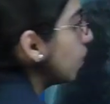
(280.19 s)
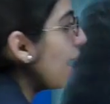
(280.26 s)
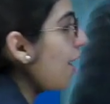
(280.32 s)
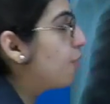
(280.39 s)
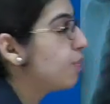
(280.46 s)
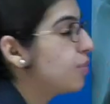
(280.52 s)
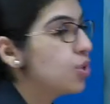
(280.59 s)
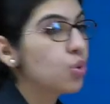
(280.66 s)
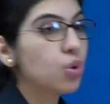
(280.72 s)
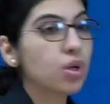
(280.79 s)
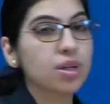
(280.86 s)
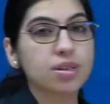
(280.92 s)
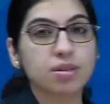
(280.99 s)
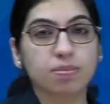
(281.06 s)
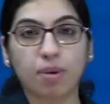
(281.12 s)
have
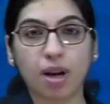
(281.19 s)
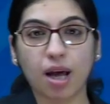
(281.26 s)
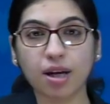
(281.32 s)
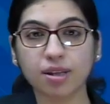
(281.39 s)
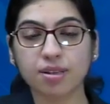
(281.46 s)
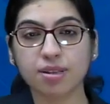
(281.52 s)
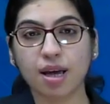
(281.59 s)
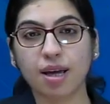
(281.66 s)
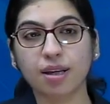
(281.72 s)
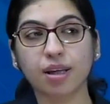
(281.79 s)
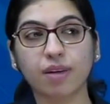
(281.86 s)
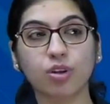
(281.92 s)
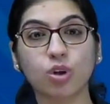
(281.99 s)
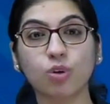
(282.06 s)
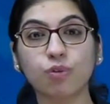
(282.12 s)
mucus plugs and
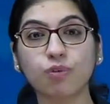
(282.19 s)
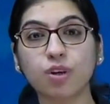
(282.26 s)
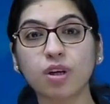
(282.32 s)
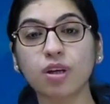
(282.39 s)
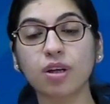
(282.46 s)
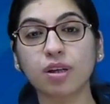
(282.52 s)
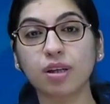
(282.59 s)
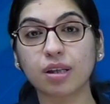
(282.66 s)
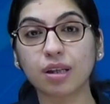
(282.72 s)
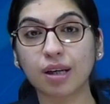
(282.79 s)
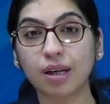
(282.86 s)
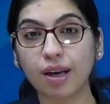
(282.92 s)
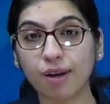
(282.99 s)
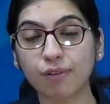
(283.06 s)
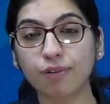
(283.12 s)
giving you finger and
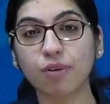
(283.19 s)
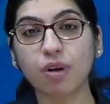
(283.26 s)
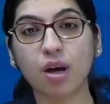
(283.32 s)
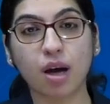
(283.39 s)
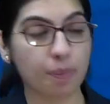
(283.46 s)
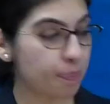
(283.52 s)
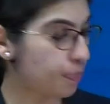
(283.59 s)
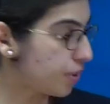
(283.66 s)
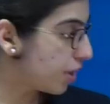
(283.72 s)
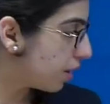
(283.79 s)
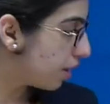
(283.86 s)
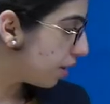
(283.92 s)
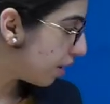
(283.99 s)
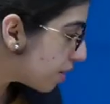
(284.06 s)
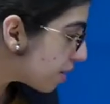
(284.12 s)
glove
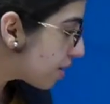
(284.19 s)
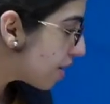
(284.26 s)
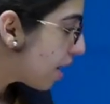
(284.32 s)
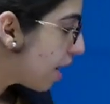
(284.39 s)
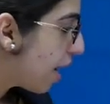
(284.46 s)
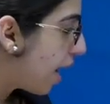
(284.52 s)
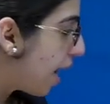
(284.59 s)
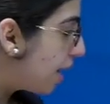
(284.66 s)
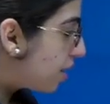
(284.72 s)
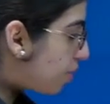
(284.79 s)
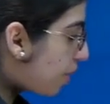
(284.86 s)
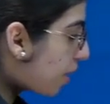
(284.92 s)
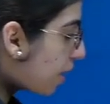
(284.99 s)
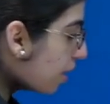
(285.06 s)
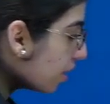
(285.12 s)
appearance. And typically